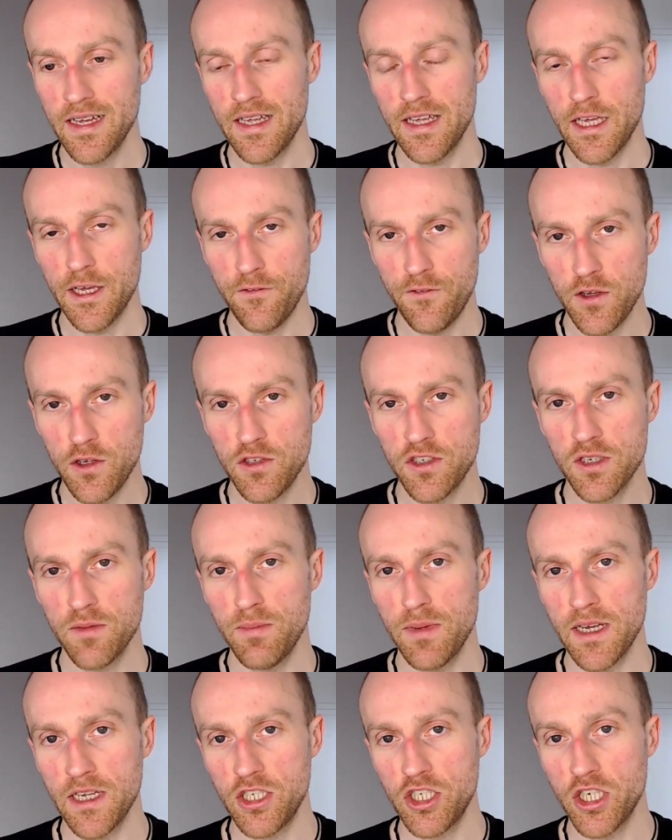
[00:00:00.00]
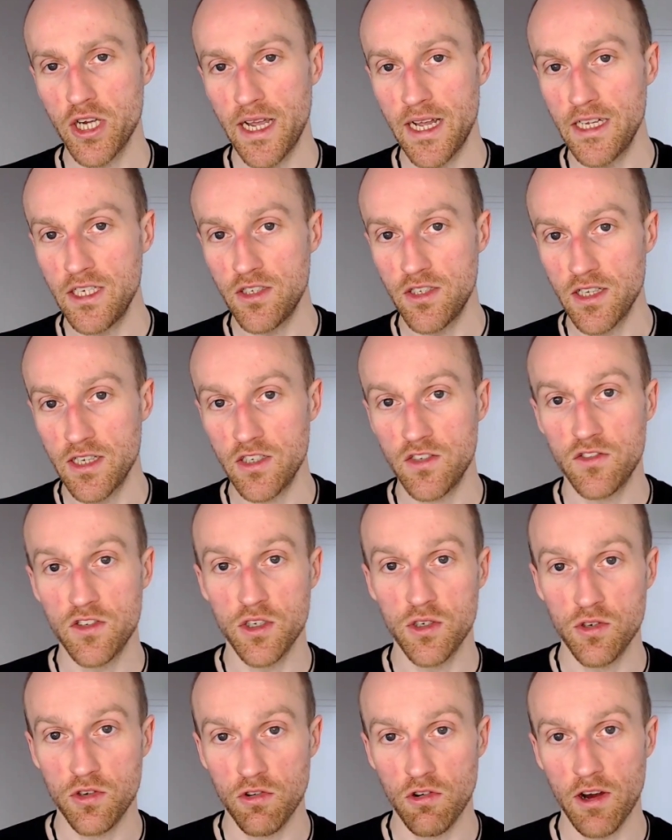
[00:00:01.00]
if you submit a change that is
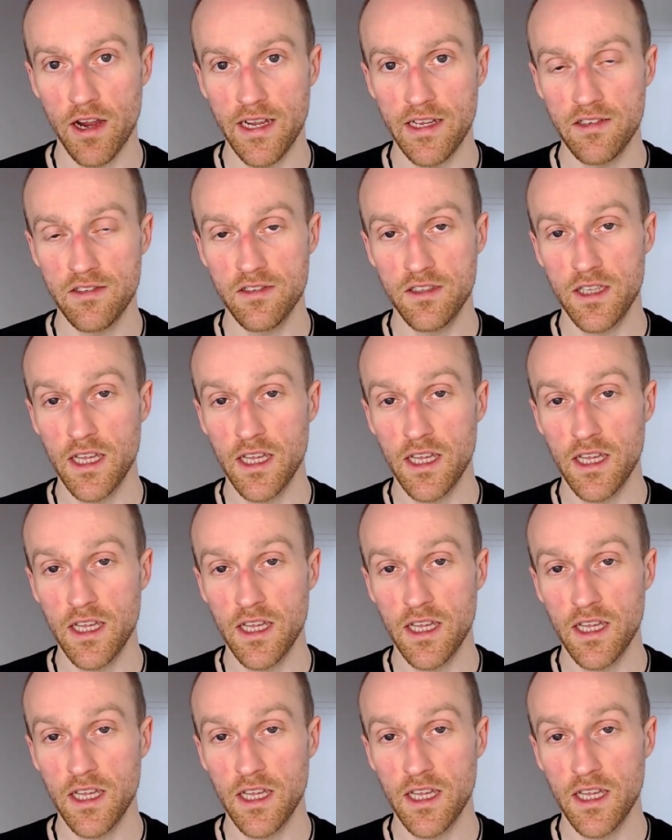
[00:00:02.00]
too great,